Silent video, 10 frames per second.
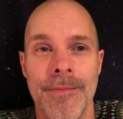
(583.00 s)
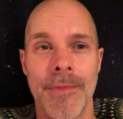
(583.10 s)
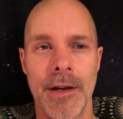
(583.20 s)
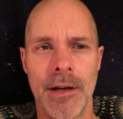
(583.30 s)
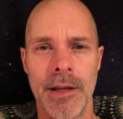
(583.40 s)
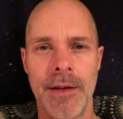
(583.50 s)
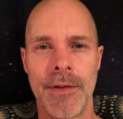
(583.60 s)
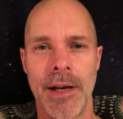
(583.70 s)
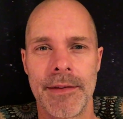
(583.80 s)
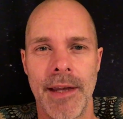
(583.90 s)
I'm going to leave
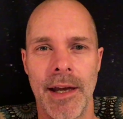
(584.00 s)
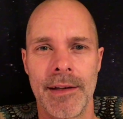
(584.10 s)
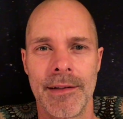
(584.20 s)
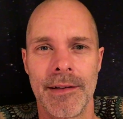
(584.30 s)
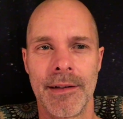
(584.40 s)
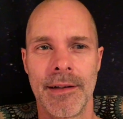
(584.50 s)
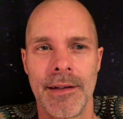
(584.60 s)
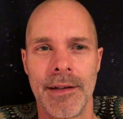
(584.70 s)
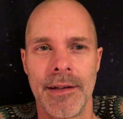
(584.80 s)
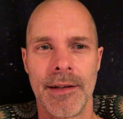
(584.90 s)
it at that.
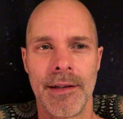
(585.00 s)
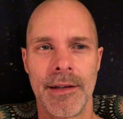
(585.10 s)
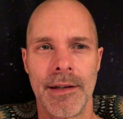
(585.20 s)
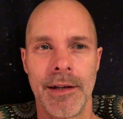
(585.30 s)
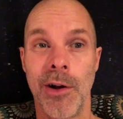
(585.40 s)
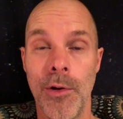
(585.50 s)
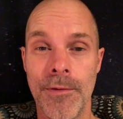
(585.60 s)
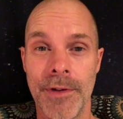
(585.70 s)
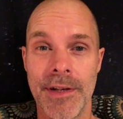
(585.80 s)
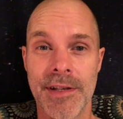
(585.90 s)
And
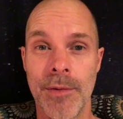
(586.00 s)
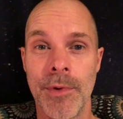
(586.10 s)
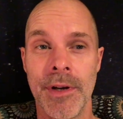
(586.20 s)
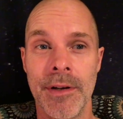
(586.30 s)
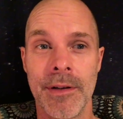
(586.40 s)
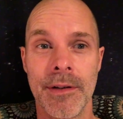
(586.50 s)
hopefully someone